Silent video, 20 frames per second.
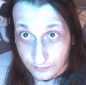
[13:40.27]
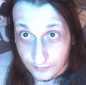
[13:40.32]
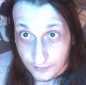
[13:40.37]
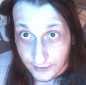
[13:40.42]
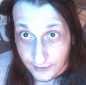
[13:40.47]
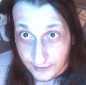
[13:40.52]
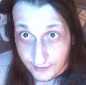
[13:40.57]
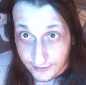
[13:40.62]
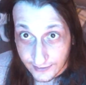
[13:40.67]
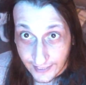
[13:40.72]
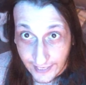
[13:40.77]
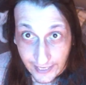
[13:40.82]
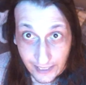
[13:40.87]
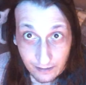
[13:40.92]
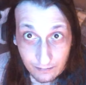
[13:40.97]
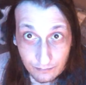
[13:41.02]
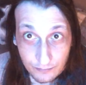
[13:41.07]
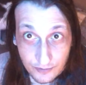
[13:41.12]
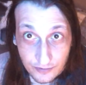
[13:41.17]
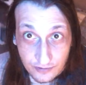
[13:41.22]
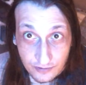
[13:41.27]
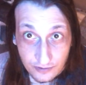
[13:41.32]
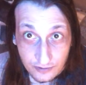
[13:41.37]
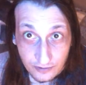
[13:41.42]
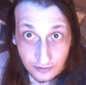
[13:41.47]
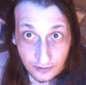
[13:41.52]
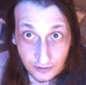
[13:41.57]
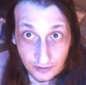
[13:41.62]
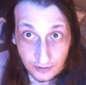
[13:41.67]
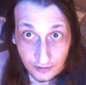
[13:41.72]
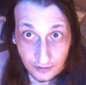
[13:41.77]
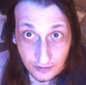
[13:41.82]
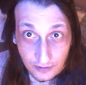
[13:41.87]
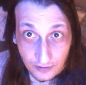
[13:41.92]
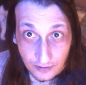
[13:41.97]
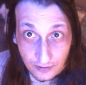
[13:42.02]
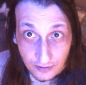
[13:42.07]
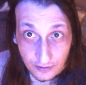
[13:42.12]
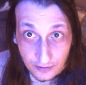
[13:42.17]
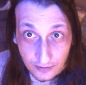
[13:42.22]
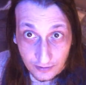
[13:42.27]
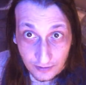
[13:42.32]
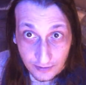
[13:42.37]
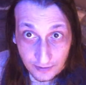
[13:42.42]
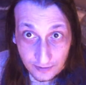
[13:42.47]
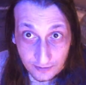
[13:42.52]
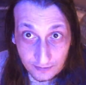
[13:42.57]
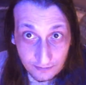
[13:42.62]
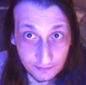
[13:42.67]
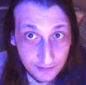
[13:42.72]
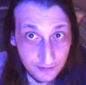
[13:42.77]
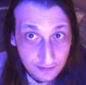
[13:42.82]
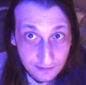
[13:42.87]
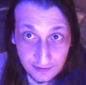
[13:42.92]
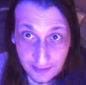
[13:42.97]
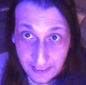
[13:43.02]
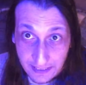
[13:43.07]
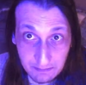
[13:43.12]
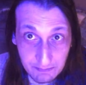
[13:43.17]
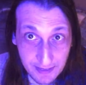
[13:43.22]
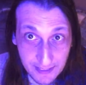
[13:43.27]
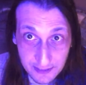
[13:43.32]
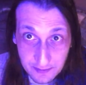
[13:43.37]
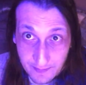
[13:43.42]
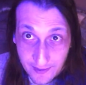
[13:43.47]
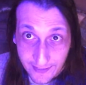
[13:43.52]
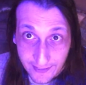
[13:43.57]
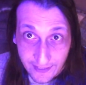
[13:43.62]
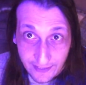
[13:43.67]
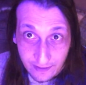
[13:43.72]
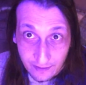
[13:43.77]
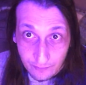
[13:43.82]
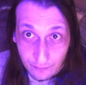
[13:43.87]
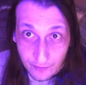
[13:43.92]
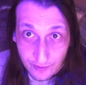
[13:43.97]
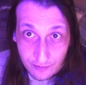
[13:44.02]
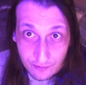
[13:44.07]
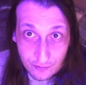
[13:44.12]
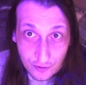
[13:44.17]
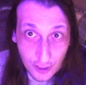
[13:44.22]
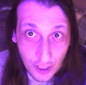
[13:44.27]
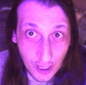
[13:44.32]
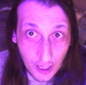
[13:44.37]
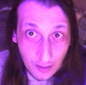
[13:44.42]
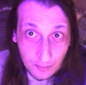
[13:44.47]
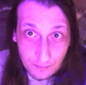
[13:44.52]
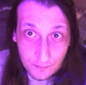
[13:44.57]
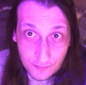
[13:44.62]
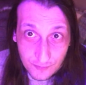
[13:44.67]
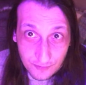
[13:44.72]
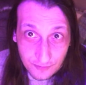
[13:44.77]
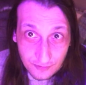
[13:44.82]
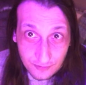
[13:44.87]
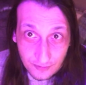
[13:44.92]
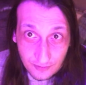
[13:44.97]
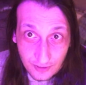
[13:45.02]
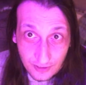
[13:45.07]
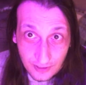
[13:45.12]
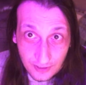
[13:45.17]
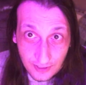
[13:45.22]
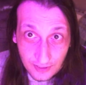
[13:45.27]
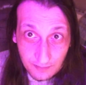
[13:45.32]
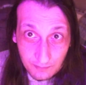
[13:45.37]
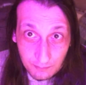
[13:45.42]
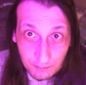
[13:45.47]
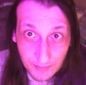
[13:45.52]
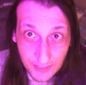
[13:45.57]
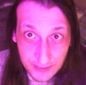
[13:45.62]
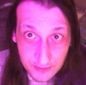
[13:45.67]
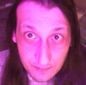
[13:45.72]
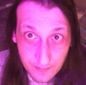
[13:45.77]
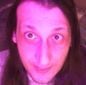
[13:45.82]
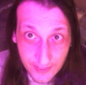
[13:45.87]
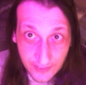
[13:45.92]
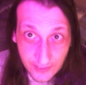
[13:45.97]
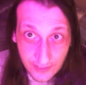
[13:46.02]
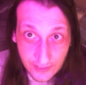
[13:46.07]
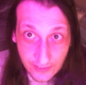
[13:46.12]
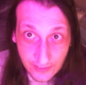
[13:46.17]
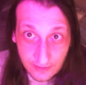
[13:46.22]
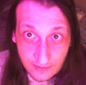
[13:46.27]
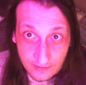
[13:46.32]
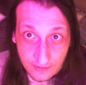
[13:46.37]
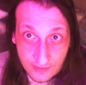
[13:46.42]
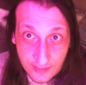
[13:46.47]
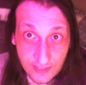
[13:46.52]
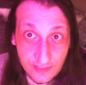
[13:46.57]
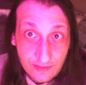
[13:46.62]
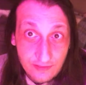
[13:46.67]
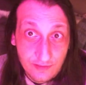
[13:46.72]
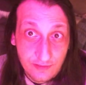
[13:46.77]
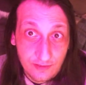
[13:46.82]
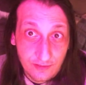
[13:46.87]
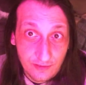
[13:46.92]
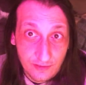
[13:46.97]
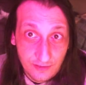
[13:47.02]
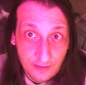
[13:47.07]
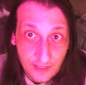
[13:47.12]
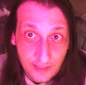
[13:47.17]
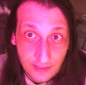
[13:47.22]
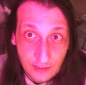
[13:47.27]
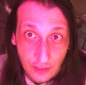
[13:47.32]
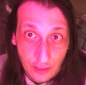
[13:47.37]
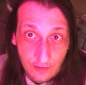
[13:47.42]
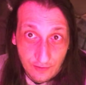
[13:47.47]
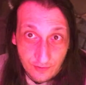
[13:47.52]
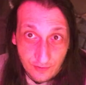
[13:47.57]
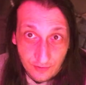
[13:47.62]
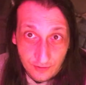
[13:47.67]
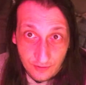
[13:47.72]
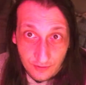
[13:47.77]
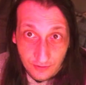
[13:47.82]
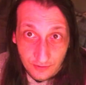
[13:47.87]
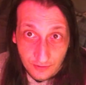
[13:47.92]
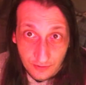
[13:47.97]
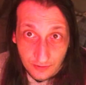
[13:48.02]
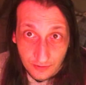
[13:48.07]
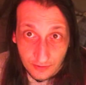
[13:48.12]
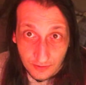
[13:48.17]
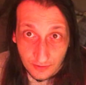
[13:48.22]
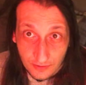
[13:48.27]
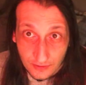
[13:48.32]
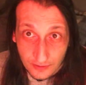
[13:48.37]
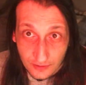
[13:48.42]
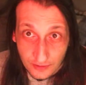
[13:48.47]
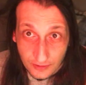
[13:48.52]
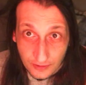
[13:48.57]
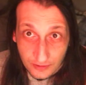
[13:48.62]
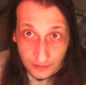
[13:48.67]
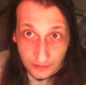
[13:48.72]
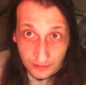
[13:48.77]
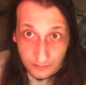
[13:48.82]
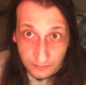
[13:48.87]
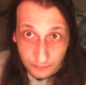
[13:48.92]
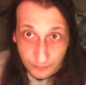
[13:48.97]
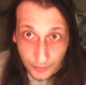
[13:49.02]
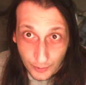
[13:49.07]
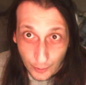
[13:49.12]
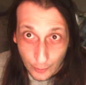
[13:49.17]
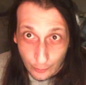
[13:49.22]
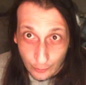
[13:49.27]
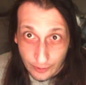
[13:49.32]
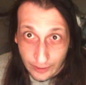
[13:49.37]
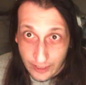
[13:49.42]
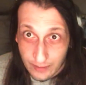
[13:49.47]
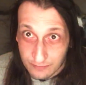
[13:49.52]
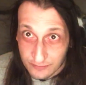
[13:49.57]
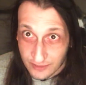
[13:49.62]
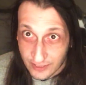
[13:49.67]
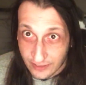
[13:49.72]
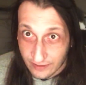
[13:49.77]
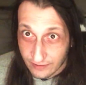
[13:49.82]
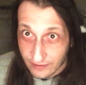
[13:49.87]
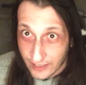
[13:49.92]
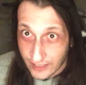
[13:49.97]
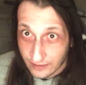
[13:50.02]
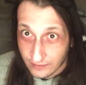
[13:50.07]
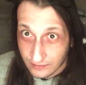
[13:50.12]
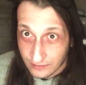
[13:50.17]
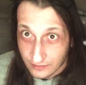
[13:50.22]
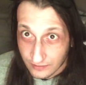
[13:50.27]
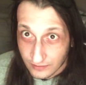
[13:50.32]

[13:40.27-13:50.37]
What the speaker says: in games is like matchmaking with jobs, matchmaking in Tinder and other programs like that.